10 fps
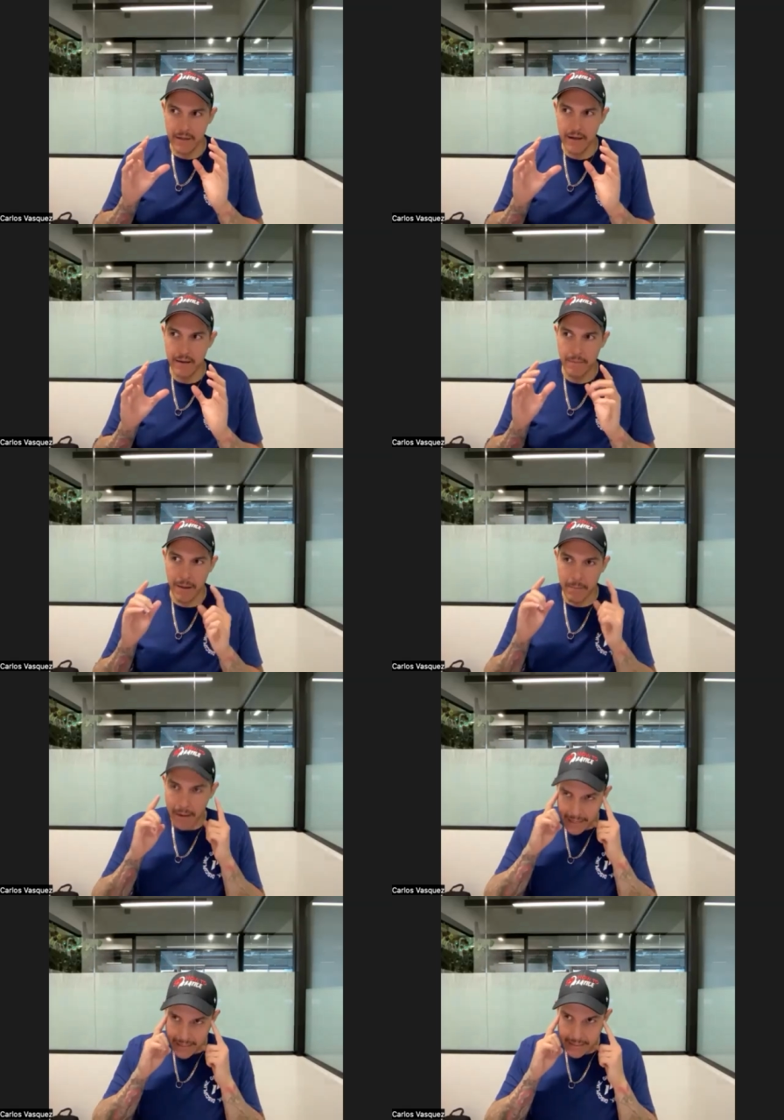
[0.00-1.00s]
my
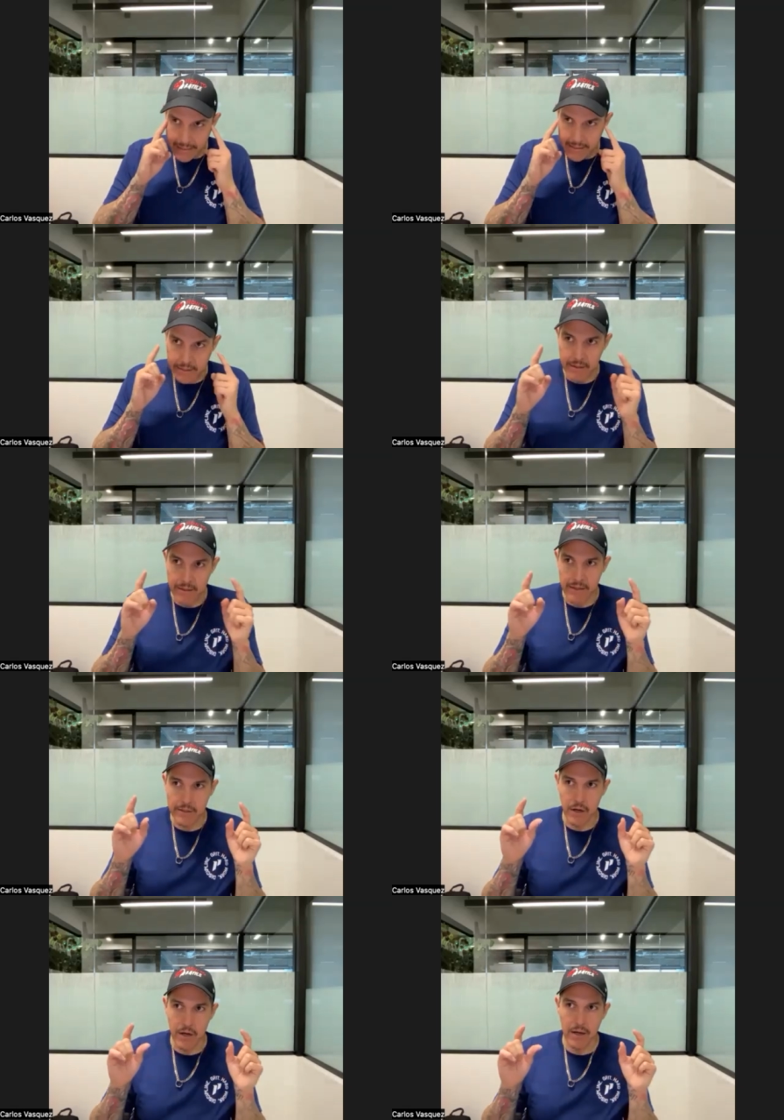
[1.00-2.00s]
mind is
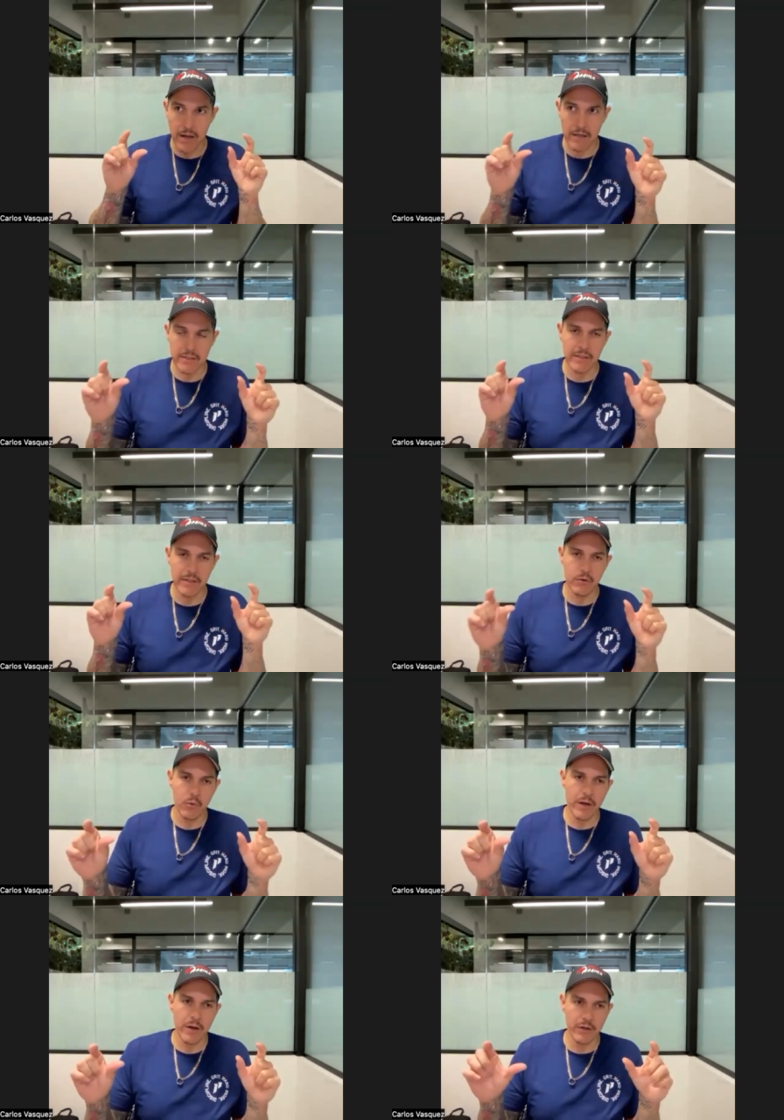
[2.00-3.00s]
is constantly
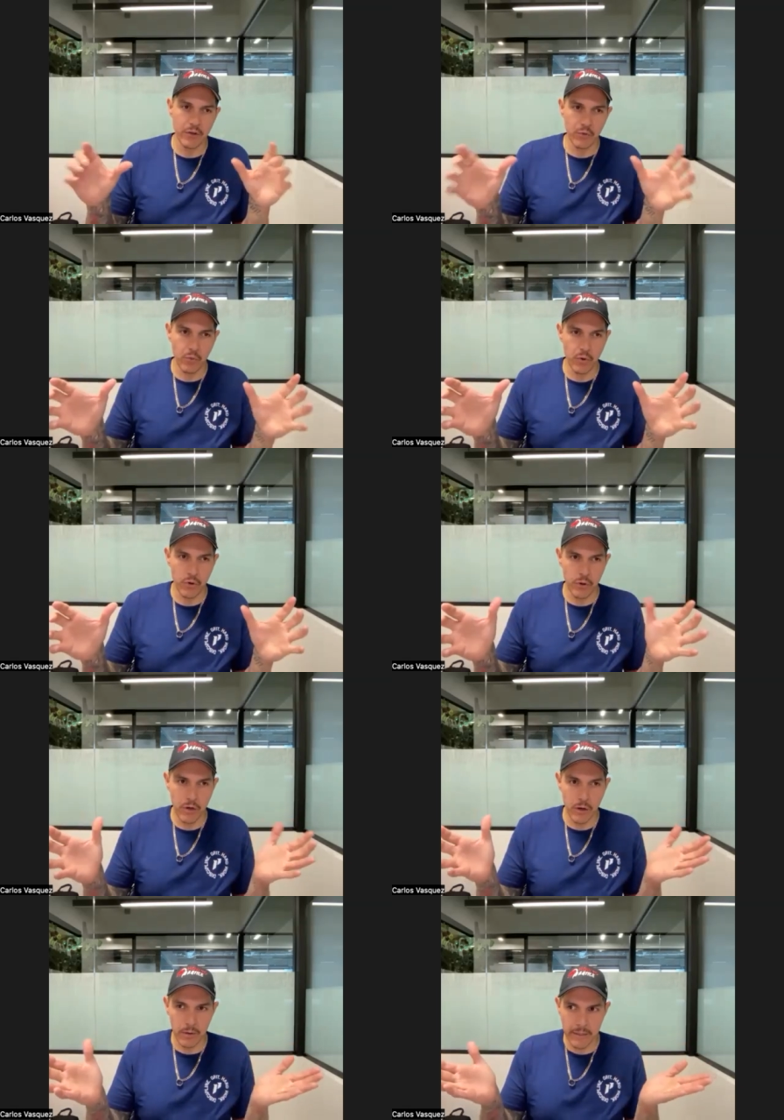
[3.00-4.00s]
aware to the world
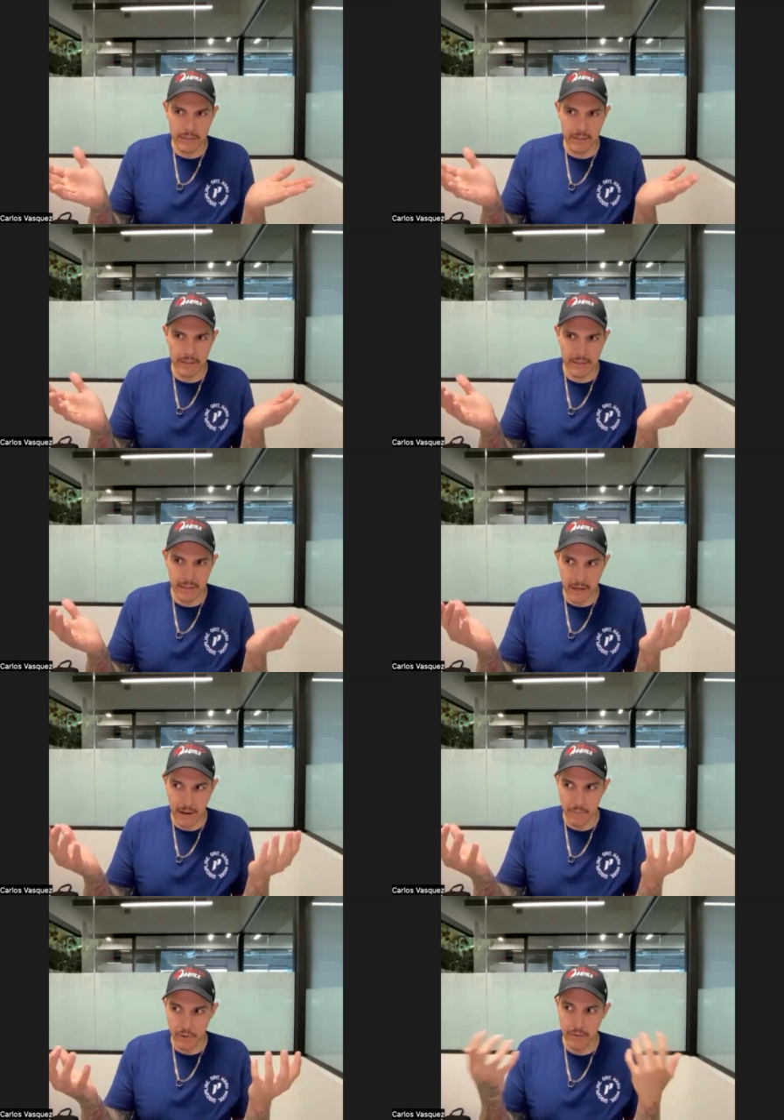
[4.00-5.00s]
on it's gonna that
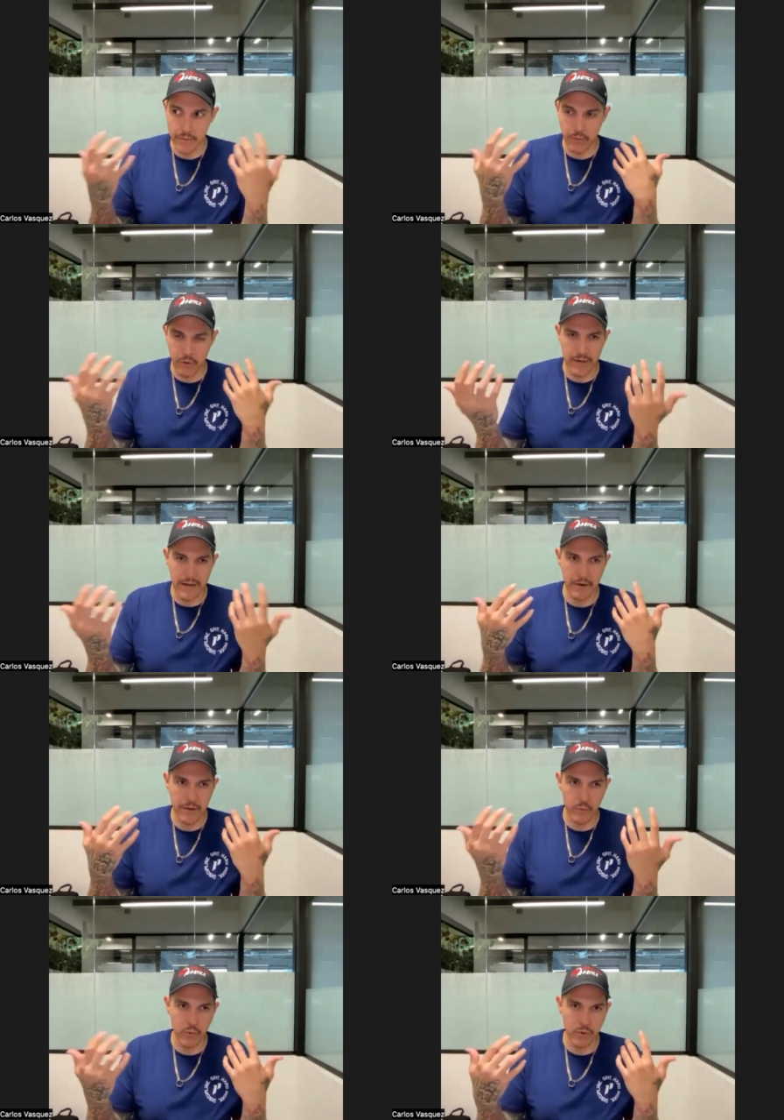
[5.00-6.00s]
I'm looking for it now in
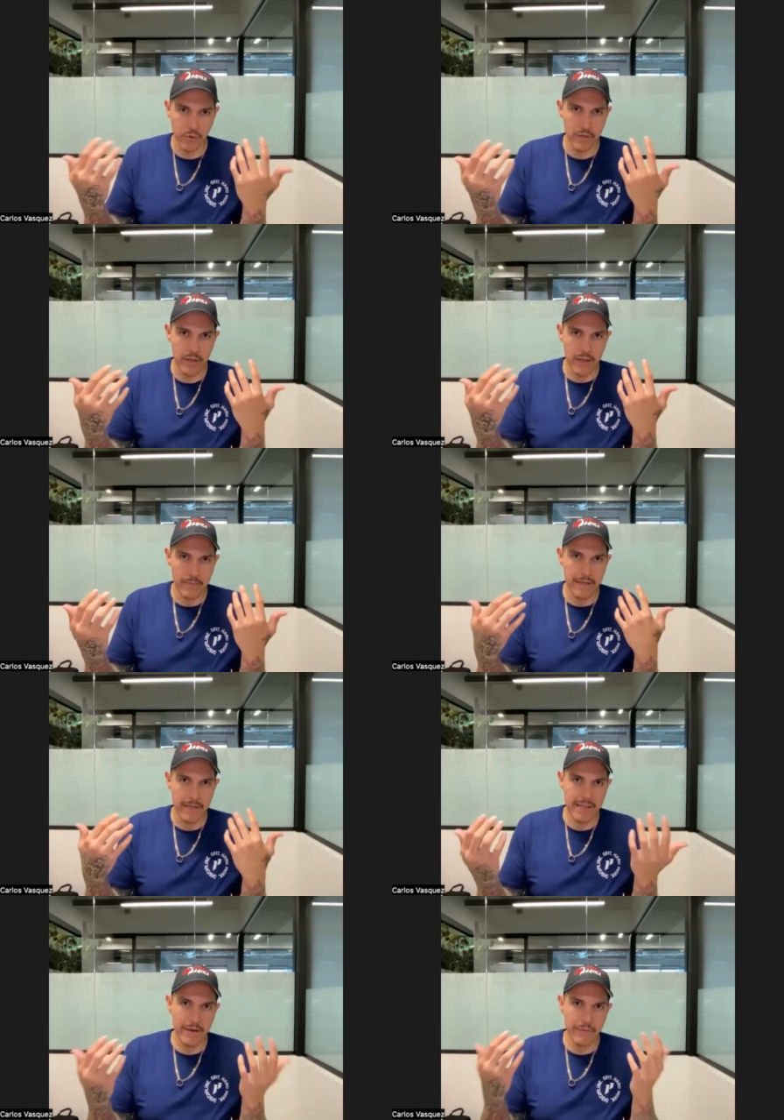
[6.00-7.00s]
the world yeah.
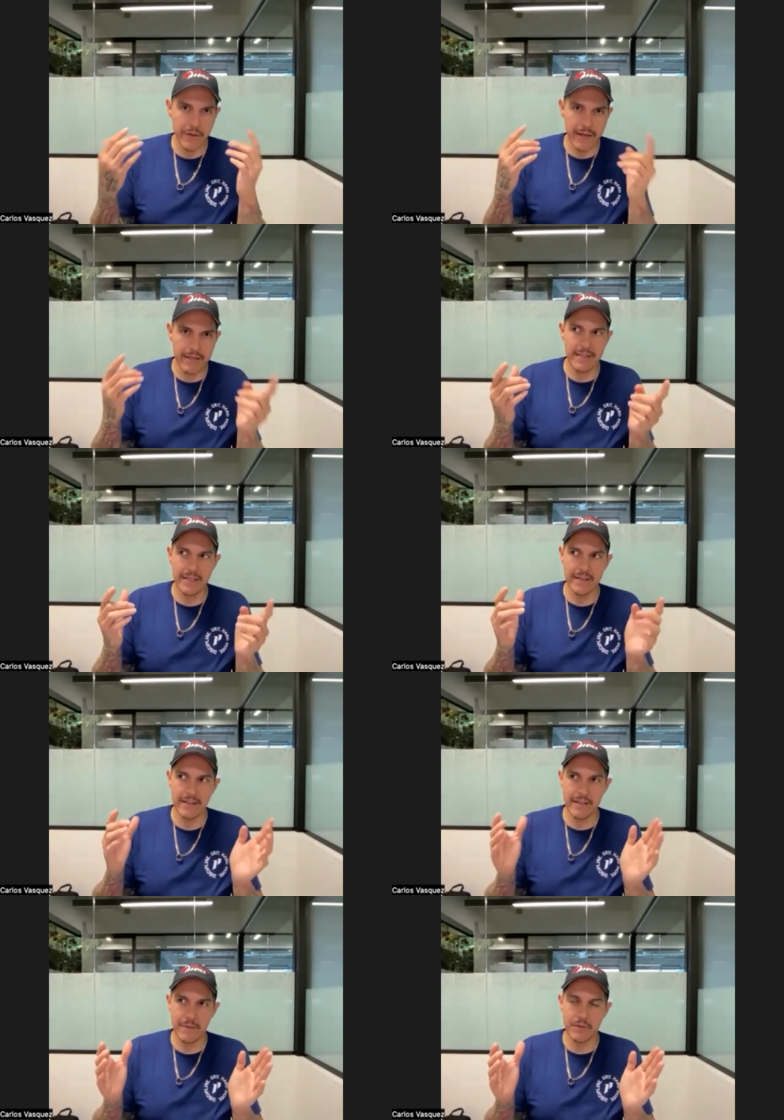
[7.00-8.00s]
because every idea
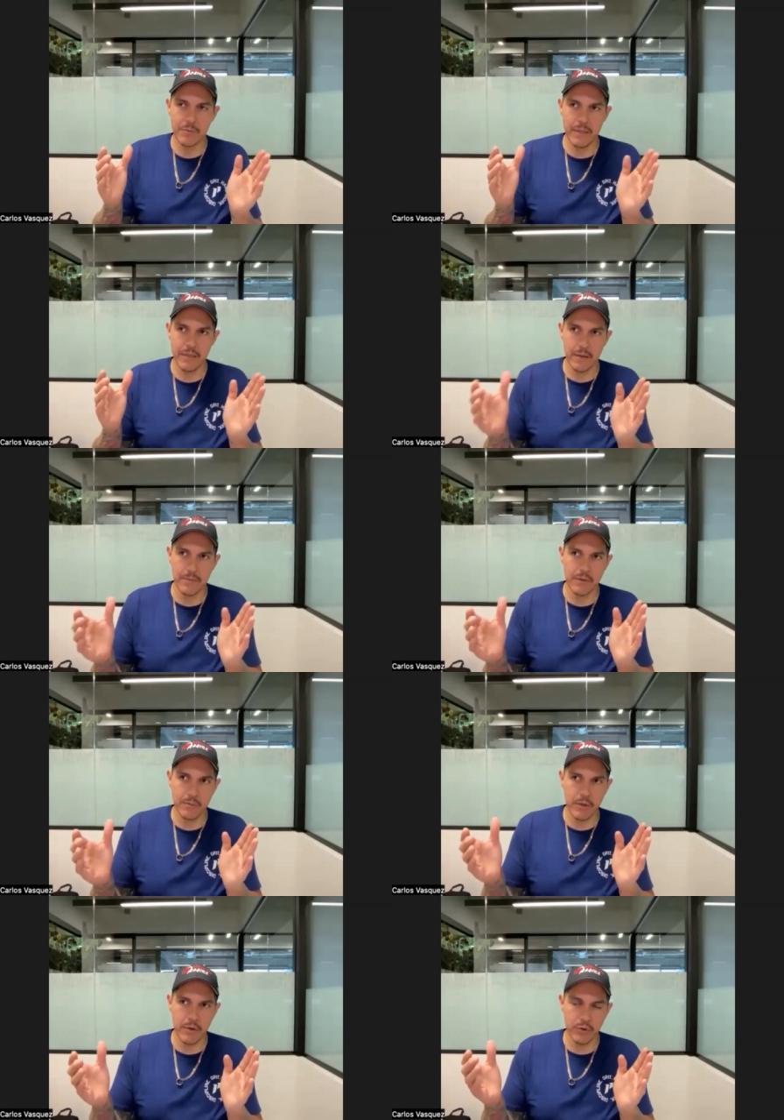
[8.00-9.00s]
that comes to me comes to
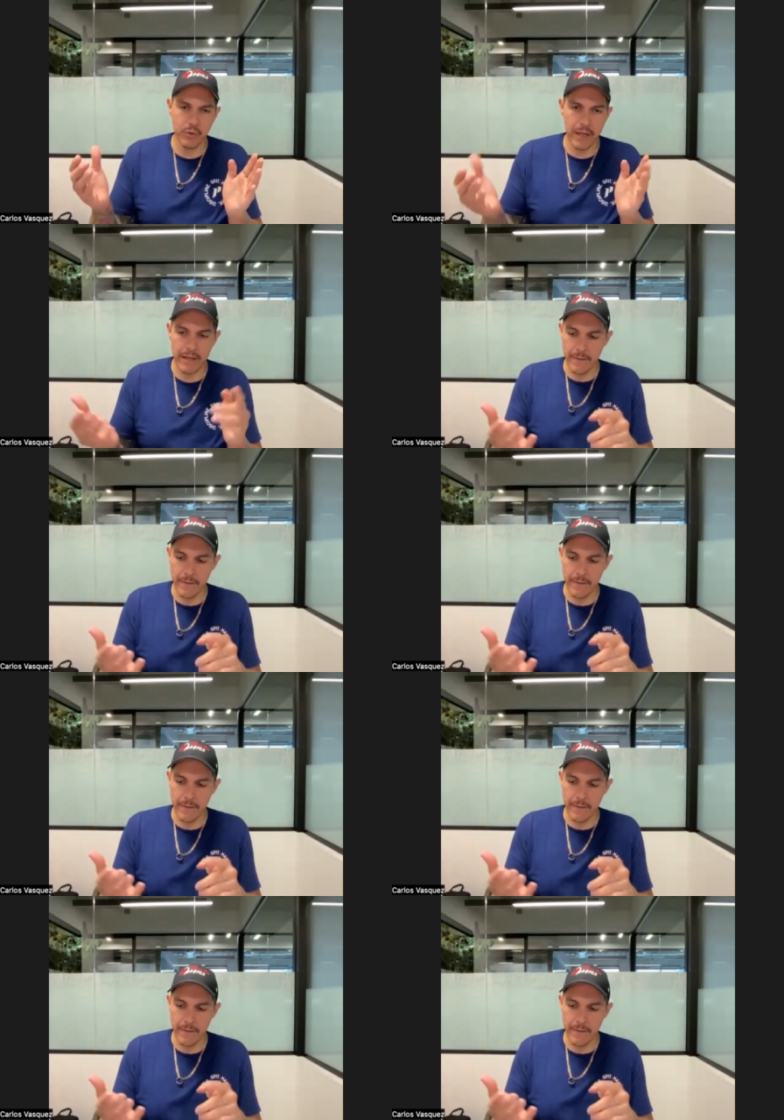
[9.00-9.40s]
me through like